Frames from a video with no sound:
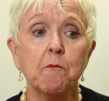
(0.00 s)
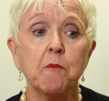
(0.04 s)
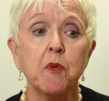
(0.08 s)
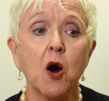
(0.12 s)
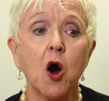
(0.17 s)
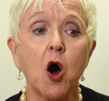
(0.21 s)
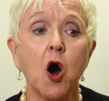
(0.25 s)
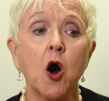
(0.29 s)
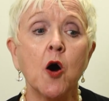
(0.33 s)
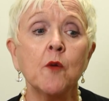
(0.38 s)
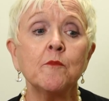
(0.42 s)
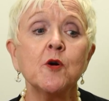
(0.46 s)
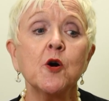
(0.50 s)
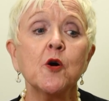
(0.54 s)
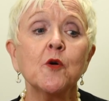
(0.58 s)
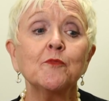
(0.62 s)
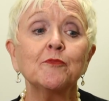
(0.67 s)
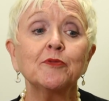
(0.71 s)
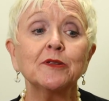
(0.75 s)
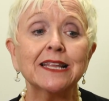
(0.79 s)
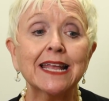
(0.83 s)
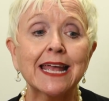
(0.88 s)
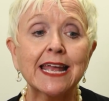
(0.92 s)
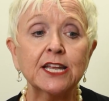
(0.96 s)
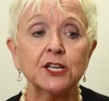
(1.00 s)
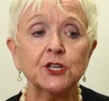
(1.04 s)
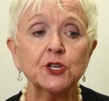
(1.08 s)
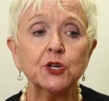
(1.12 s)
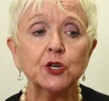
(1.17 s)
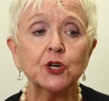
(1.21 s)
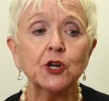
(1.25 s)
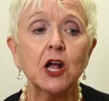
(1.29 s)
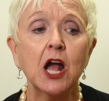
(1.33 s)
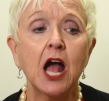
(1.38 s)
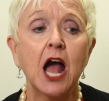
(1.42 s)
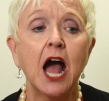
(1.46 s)

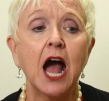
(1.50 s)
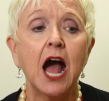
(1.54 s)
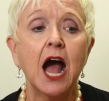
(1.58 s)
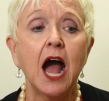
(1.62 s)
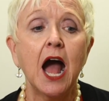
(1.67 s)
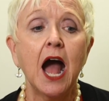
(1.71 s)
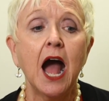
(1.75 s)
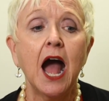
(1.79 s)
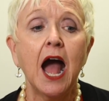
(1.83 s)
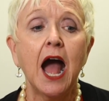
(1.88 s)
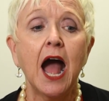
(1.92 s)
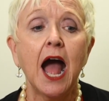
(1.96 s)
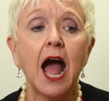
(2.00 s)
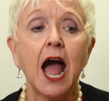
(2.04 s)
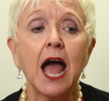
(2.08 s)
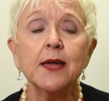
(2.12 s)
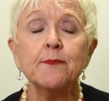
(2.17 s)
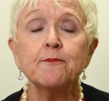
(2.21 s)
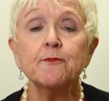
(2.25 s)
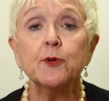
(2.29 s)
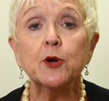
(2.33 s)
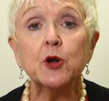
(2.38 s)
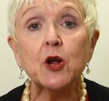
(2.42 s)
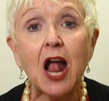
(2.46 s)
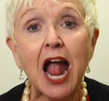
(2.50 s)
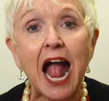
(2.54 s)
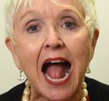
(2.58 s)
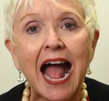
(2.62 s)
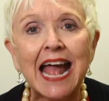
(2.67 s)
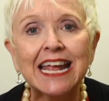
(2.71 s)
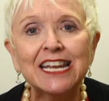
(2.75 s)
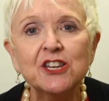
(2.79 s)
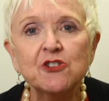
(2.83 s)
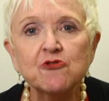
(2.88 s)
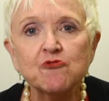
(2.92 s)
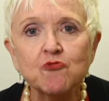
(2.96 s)
Palmoplantar
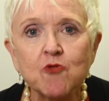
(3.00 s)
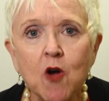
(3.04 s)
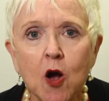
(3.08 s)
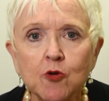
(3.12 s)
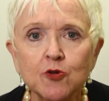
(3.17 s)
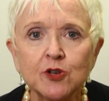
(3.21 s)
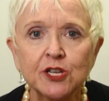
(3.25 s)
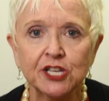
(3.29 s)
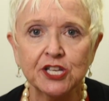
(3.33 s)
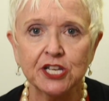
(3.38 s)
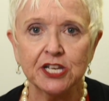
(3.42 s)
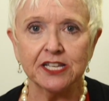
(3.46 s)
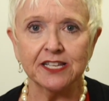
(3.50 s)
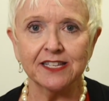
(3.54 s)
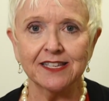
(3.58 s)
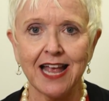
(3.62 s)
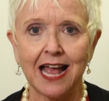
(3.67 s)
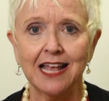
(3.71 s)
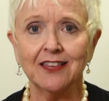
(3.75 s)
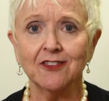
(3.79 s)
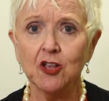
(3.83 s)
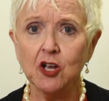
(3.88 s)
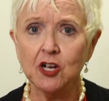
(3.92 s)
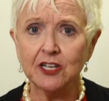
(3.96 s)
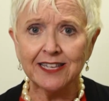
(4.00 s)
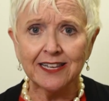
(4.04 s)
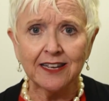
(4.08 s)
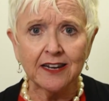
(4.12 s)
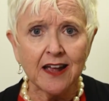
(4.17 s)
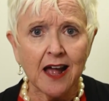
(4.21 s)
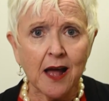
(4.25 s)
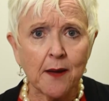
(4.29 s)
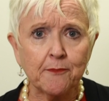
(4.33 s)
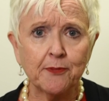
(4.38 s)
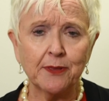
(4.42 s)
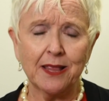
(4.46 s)
hyperhidrosis. I looked
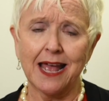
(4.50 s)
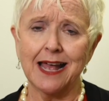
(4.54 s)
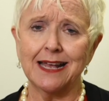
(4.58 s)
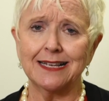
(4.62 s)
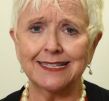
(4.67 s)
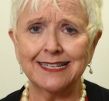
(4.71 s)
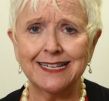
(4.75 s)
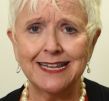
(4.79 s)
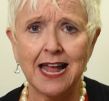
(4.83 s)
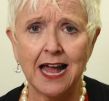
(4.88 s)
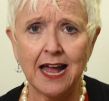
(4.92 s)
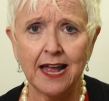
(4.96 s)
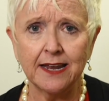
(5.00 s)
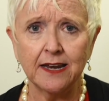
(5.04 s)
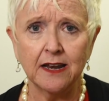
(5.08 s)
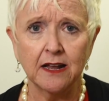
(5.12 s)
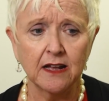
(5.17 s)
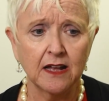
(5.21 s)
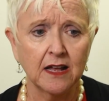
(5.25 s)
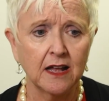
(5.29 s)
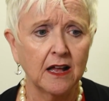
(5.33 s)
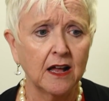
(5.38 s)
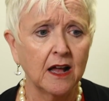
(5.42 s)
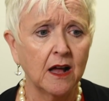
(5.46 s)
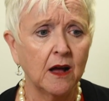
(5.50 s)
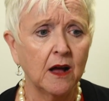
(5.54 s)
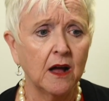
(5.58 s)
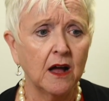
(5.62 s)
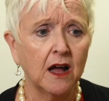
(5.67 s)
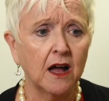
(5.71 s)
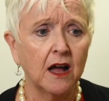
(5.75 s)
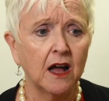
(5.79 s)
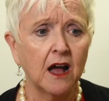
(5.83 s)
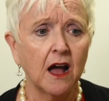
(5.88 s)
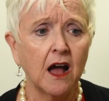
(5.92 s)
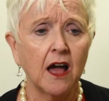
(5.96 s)
it up last night.
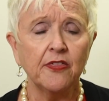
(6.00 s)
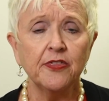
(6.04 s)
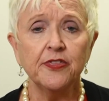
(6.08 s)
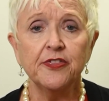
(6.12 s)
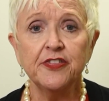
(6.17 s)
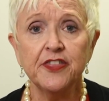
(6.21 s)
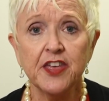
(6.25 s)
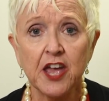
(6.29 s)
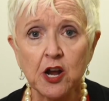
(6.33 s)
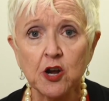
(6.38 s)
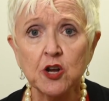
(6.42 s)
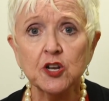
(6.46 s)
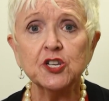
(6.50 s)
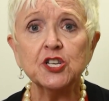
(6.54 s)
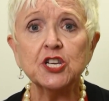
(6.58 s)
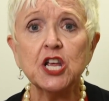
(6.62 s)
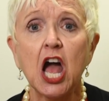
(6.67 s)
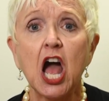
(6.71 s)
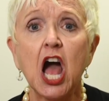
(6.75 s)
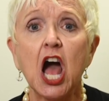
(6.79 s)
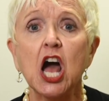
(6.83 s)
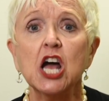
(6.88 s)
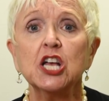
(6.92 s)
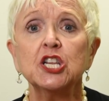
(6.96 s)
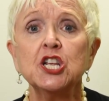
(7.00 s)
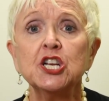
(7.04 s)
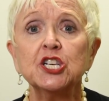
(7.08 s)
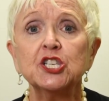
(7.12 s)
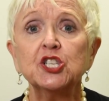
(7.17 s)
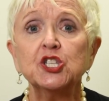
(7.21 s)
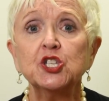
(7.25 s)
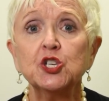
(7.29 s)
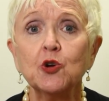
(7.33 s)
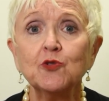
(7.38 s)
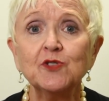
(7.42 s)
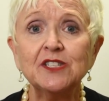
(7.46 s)
There's an
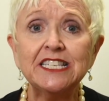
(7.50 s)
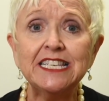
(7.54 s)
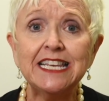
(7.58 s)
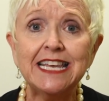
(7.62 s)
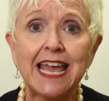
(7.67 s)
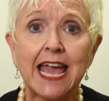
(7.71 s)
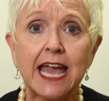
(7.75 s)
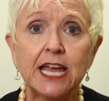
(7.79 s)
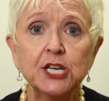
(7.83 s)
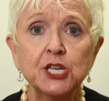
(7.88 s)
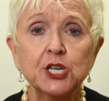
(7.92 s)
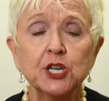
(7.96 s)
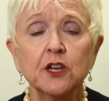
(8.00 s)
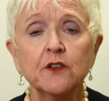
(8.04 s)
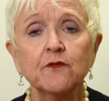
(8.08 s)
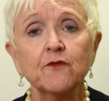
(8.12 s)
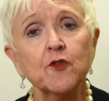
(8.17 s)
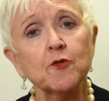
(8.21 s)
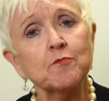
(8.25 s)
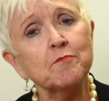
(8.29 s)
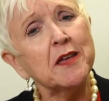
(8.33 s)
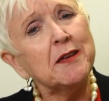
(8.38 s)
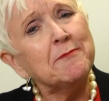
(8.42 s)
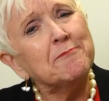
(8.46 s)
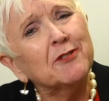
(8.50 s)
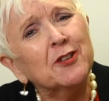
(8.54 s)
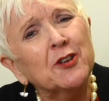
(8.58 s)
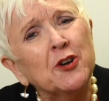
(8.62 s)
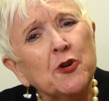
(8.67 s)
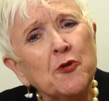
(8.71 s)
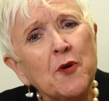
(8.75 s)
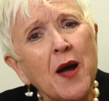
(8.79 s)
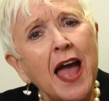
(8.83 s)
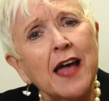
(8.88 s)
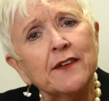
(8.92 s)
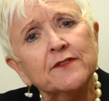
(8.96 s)
association for people
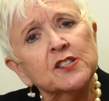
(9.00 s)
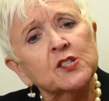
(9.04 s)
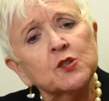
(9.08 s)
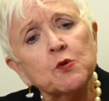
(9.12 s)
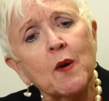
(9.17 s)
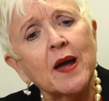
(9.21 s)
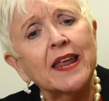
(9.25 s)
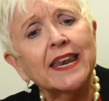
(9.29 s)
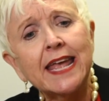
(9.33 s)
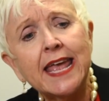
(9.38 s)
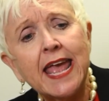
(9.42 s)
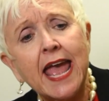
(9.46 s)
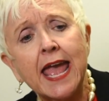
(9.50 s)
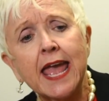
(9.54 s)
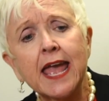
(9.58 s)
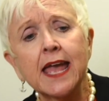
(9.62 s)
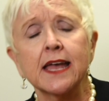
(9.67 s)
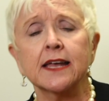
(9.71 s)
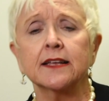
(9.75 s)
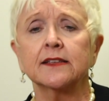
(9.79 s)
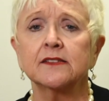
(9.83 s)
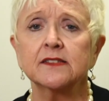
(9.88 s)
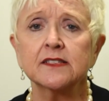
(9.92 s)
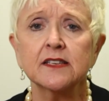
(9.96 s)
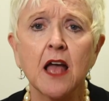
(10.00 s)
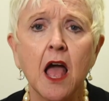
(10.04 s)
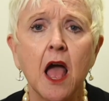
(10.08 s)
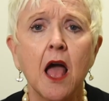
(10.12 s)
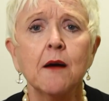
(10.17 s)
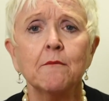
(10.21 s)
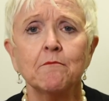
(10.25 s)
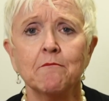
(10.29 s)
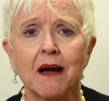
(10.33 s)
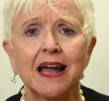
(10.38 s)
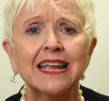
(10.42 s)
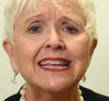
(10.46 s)
who have sweaty hands.
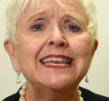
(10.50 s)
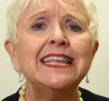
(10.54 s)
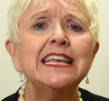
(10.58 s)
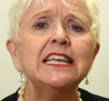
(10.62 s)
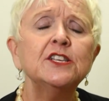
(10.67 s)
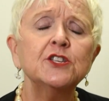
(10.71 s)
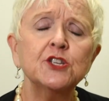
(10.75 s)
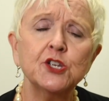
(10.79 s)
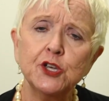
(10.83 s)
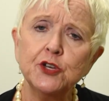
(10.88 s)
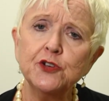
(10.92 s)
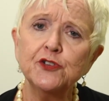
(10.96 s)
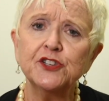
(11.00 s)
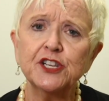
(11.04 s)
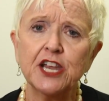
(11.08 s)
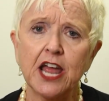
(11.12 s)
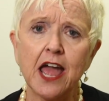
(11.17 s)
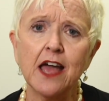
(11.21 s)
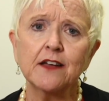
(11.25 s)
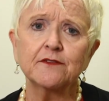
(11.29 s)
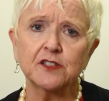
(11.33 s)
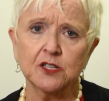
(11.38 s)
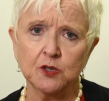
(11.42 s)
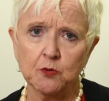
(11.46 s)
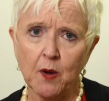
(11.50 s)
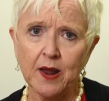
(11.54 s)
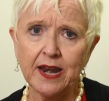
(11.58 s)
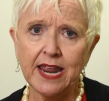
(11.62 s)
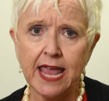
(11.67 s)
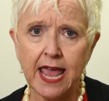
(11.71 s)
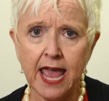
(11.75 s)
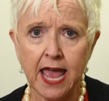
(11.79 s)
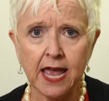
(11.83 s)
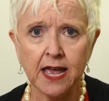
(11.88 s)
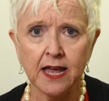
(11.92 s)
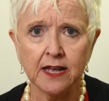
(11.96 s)
My niece used to have
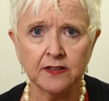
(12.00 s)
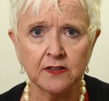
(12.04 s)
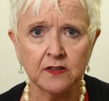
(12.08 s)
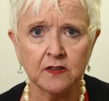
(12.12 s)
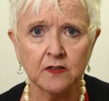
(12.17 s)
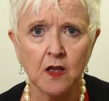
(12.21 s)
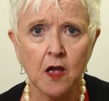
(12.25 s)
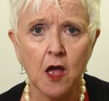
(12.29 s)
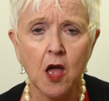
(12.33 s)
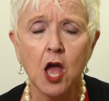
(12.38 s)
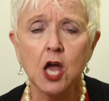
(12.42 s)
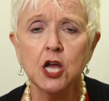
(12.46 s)
sweaty hands.